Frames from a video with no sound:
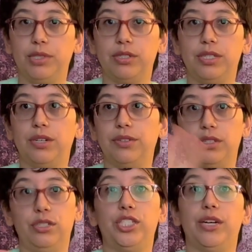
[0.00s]
to see all
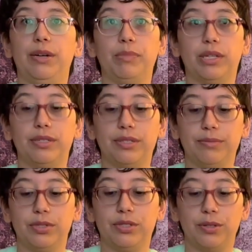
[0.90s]
the cherry
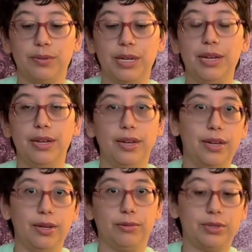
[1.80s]
blossoms. So
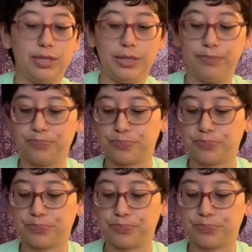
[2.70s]
we'll see.